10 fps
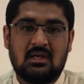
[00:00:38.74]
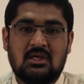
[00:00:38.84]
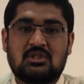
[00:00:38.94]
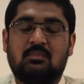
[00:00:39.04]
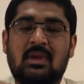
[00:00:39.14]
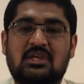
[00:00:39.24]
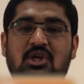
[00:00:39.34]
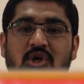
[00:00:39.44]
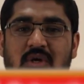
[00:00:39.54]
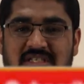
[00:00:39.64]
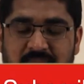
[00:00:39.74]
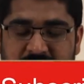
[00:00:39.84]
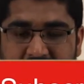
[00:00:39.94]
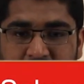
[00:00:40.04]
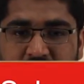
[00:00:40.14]
So make sure you are
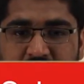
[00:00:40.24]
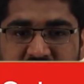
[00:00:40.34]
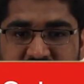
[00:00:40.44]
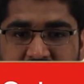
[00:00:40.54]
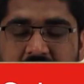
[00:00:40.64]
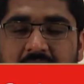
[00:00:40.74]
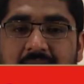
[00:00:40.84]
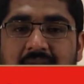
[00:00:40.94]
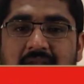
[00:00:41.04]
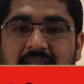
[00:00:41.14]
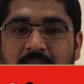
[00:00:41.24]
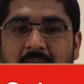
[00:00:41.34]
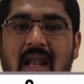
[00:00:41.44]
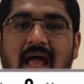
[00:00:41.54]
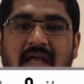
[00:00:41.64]
subscribed to the channel and hit the
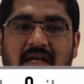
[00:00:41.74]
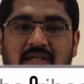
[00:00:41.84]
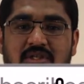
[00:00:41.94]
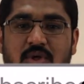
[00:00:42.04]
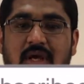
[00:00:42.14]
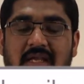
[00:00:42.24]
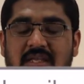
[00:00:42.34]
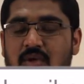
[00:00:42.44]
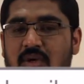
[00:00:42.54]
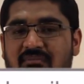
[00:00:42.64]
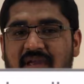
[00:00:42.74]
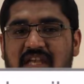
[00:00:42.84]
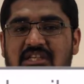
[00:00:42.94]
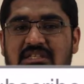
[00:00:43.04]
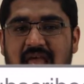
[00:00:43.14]
bell icon so you get the
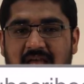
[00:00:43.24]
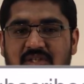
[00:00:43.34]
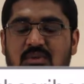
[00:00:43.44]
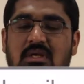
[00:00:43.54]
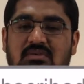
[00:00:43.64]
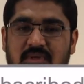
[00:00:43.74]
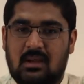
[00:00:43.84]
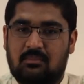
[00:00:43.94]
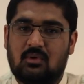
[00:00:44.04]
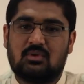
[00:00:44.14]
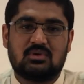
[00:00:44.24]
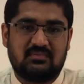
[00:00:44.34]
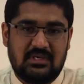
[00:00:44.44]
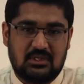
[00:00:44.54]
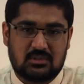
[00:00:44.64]
notifications as soon as we upload those
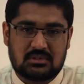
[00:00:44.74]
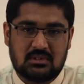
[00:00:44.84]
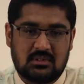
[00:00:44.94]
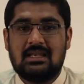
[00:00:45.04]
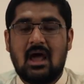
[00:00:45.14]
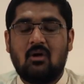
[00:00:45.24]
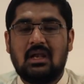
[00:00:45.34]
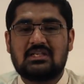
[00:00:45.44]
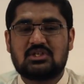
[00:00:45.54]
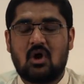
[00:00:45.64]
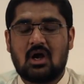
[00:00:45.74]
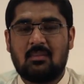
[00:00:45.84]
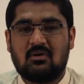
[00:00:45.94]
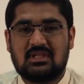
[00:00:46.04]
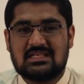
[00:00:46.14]
videos. Now let's talk
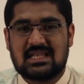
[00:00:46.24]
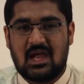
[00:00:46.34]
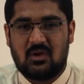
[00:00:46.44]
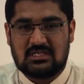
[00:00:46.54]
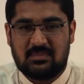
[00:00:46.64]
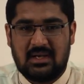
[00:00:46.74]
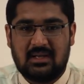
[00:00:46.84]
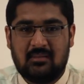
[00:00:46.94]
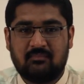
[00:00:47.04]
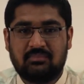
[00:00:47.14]
about this iOS beta.